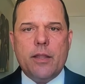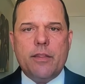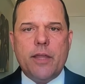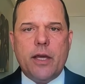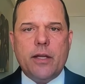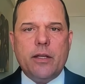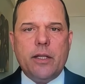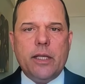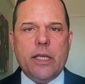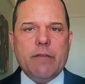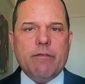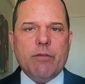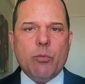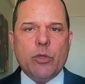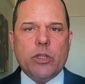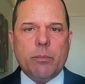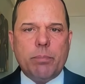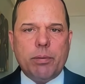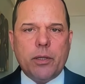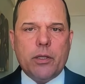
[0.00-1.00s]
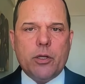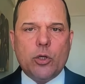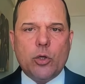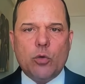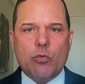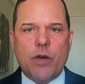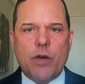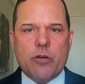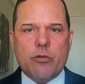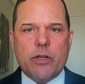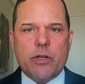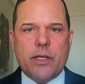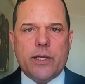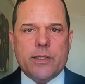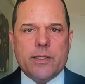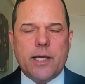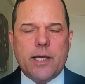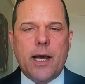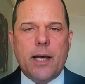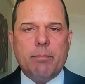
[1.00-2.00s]
that even when the political rhetoric
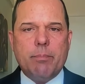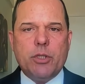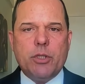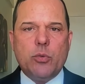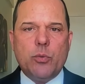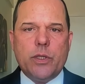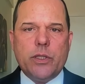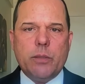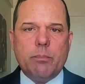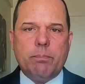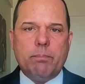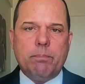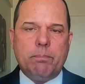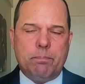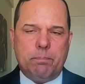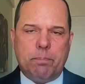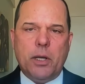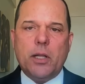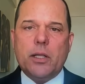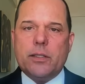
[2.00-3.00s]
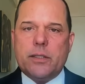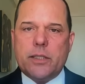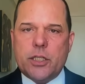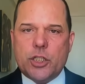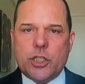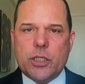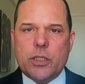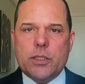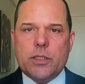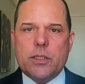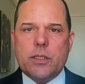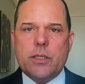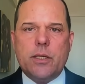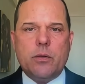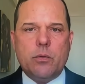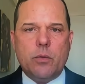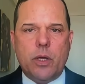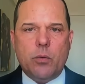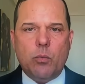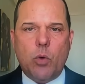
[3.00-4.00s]
gets hot between the politicians
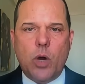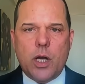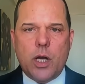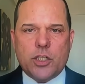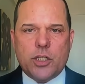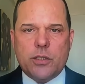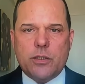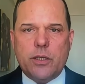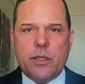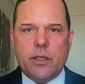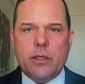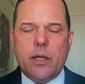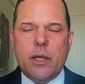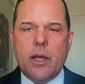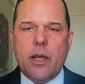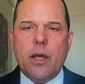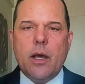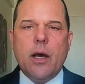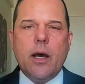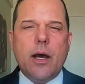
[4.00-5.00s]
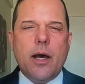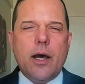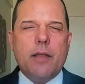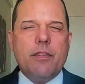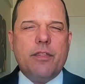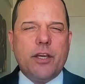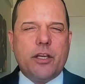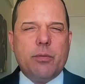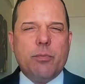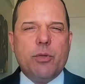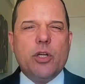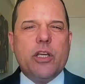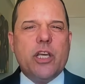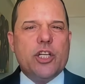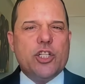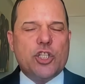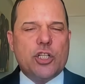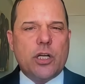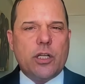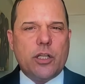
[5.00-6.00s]
and, and Washington, uh, the
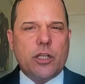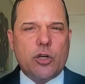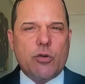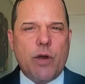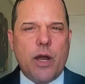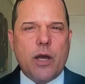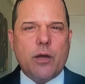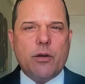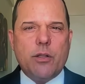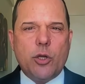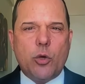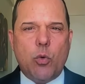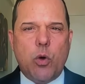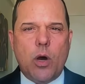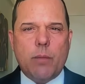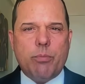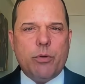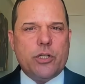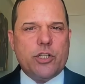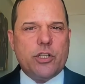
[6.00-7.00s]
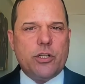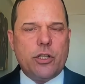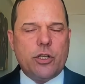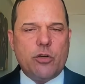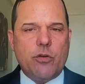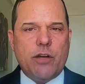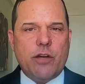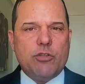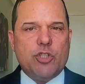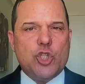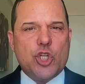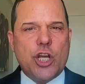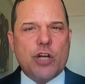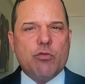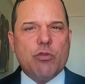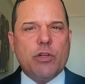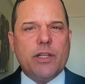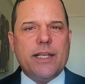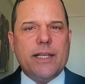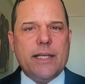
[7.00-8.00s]
communication on the ground and the cooperation on the ground
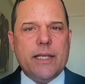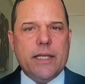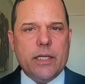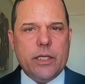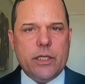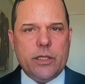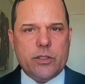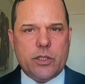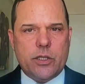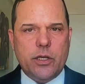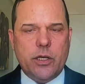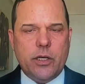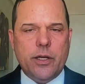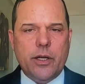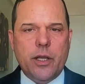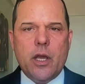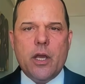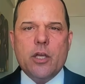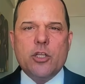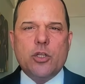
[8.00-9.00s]
generally is good.